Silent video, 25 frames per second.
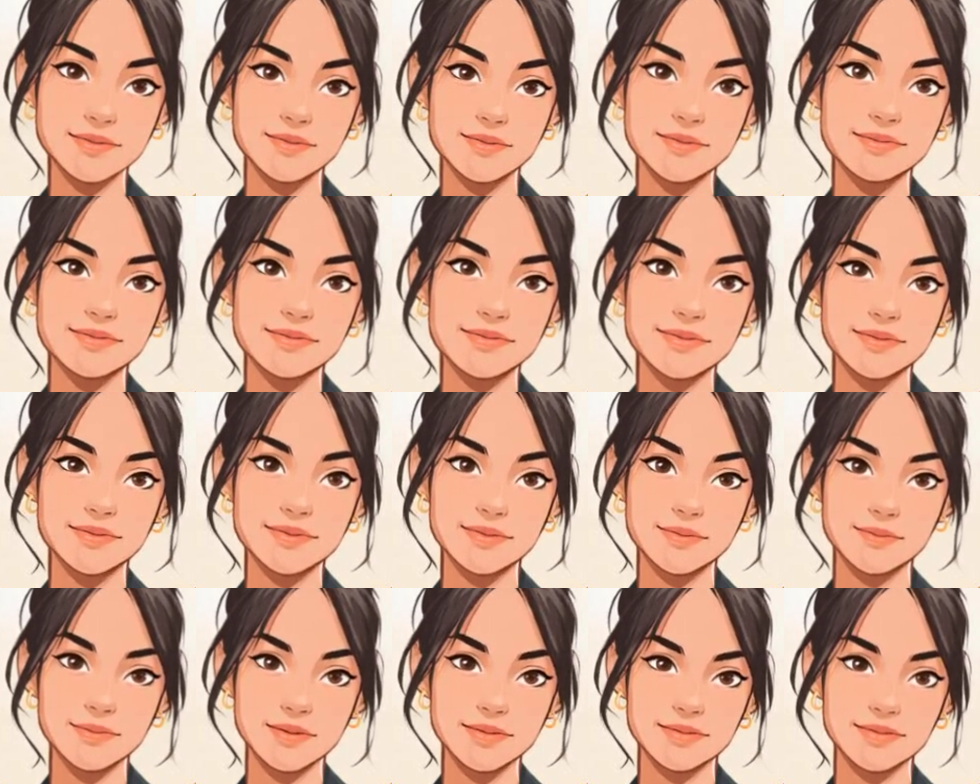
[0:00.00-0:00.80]
This
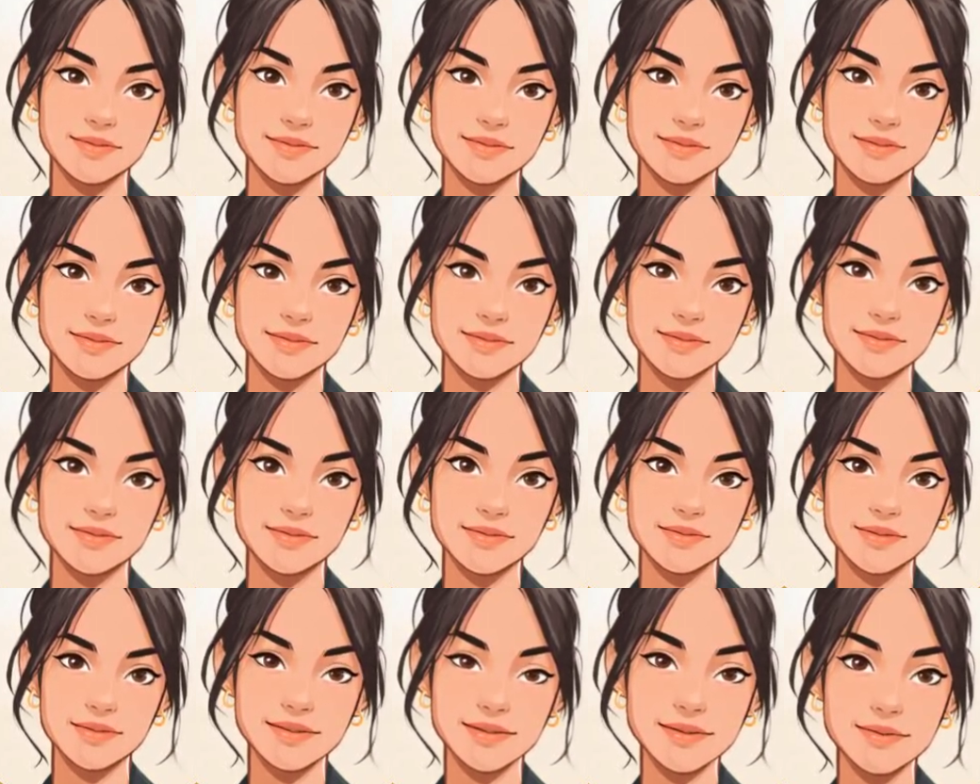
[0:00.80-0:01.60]
setup allows
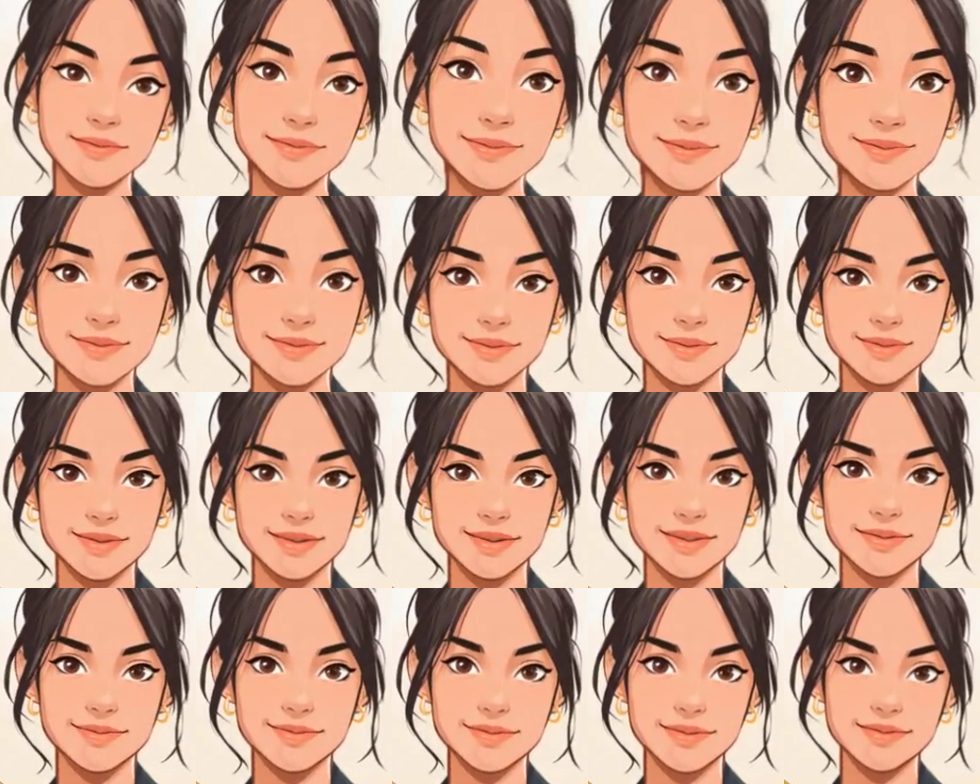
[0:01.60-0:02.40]
manual scaling
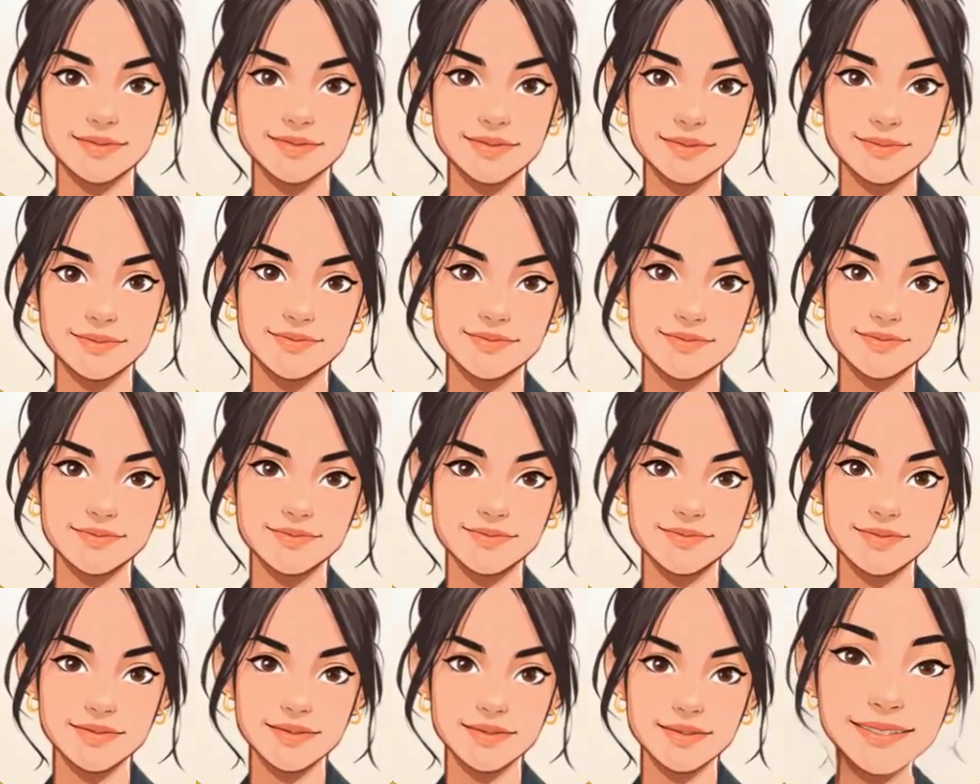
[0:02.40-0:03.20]
of services.